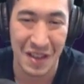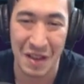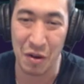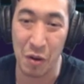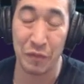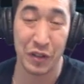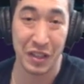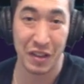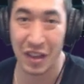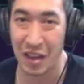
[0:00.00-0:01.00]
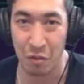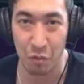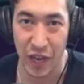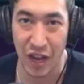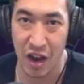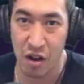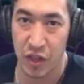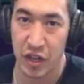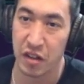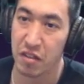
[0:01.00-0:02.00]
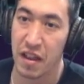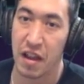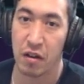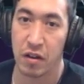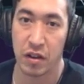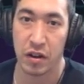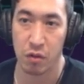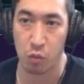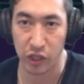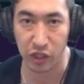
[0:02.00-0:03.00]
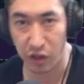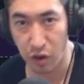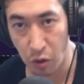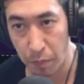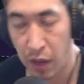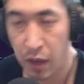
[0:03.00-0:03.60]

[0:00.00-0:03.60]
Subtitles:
Hopefully way higher than it is now, you know, one can hope.